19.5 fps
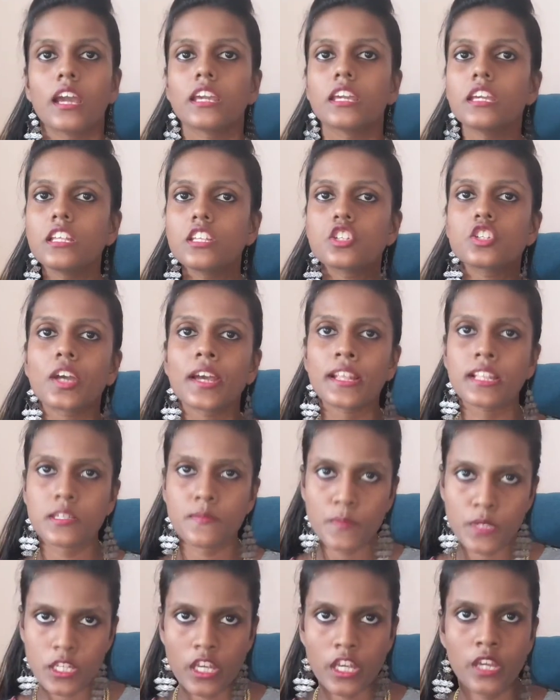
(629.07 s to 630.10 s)
each
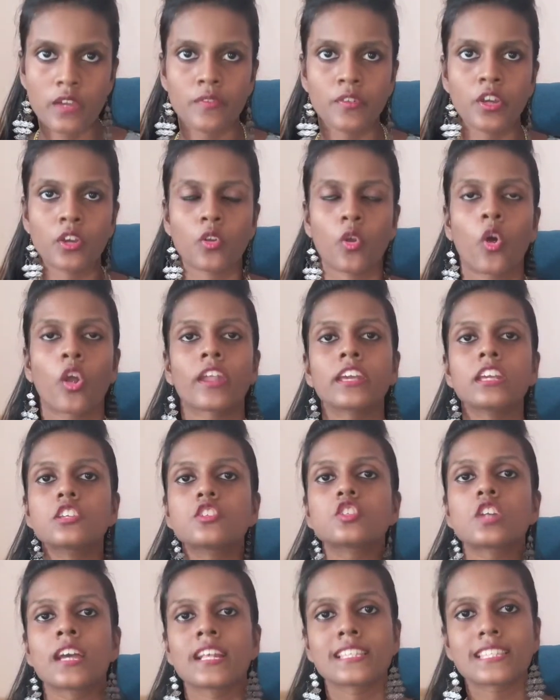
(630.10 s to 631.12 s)
child's behavior or
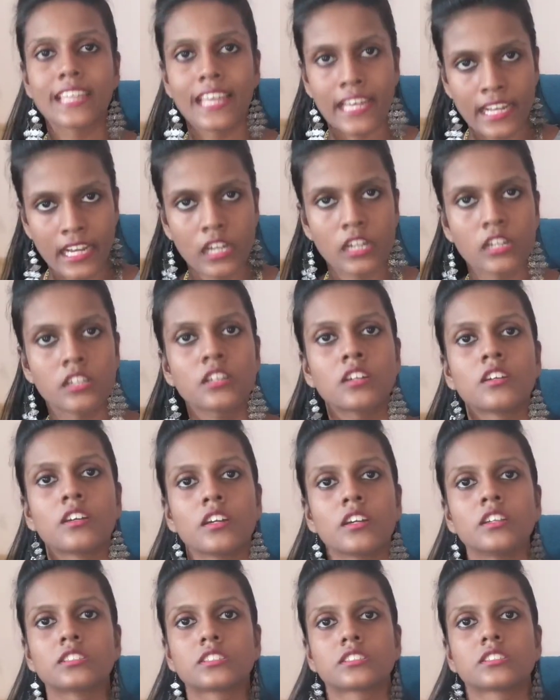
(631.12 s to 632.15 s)
each child's character
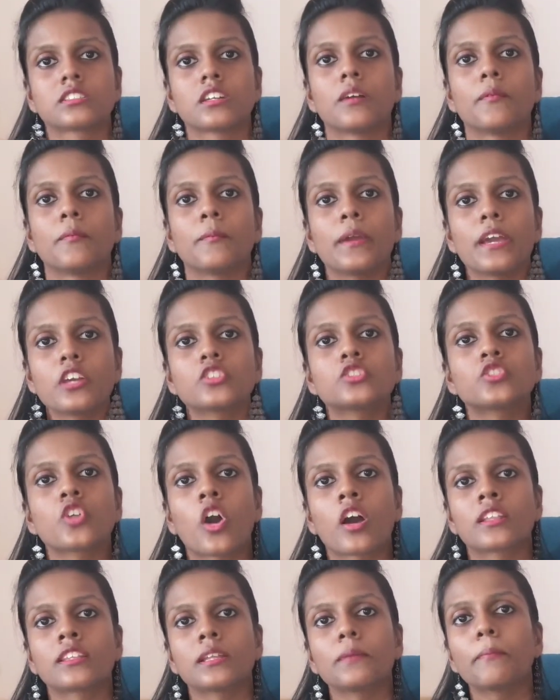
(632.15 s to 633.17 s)
is based
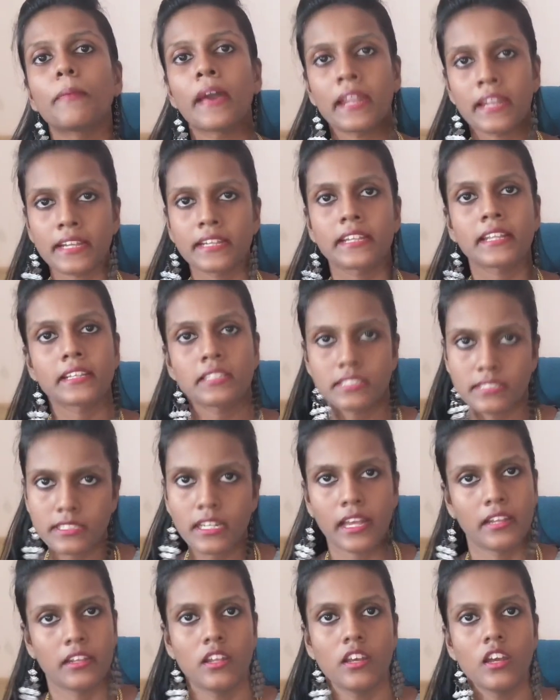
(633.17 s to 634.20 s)
on the parenting
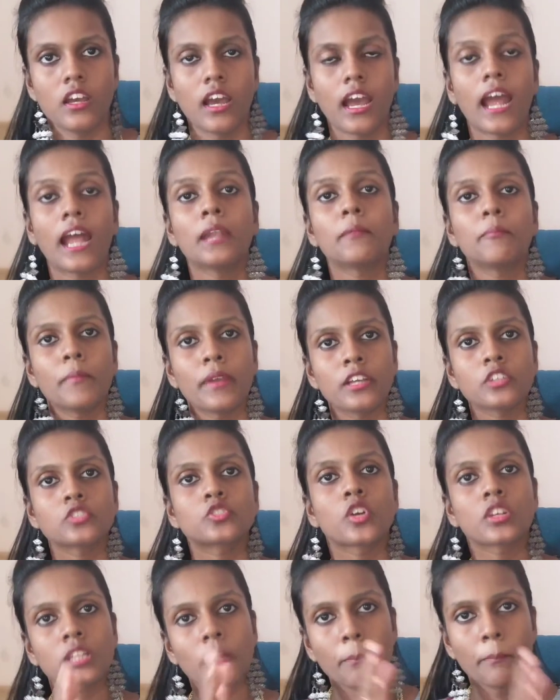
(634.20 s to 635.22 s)
style and based
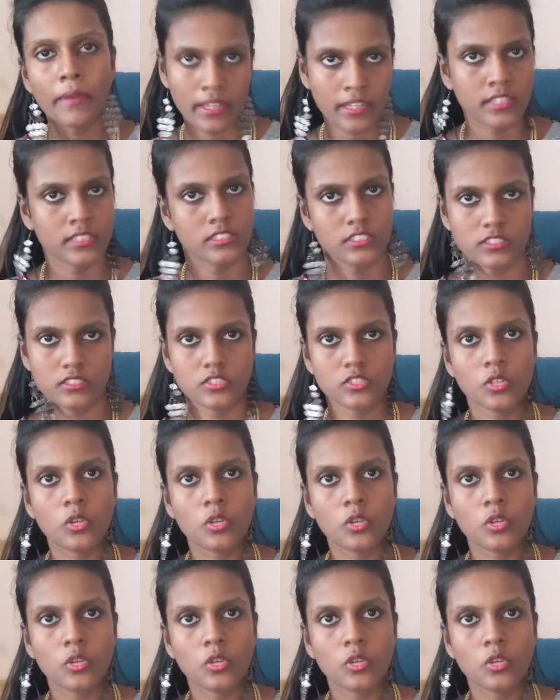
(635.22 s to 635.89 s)
on the parents.